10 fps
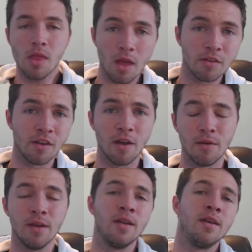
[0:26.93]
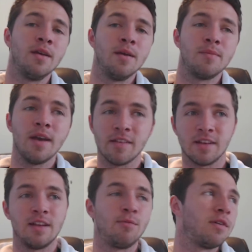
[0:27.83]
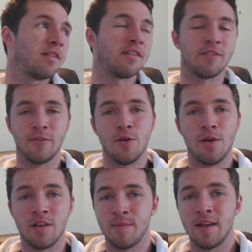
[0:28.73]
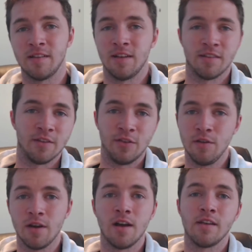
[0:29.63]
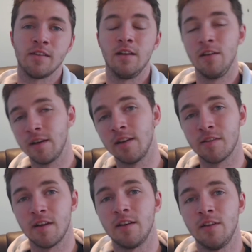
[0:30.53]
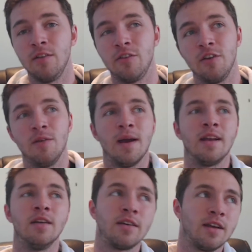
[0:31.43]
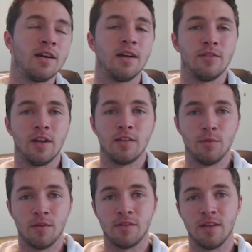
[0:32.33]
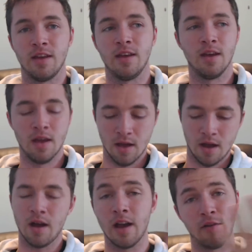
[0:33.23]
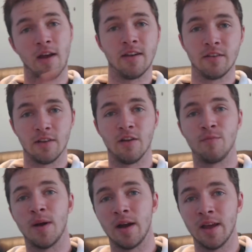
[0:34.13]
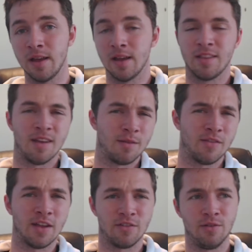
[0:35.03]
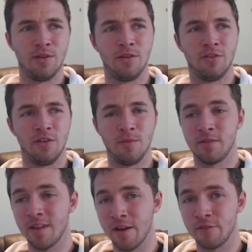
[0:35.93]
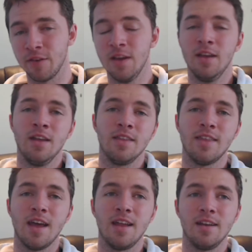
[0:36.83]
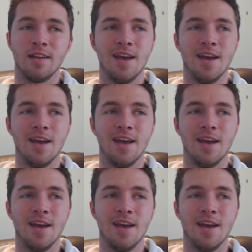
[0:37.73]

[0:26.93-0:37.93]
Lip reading: So, basically what this is for is basically so if you guys are looking to start YouTube and are looking kind of like towards the higher end of buying in terms of actual YouTube stuff, then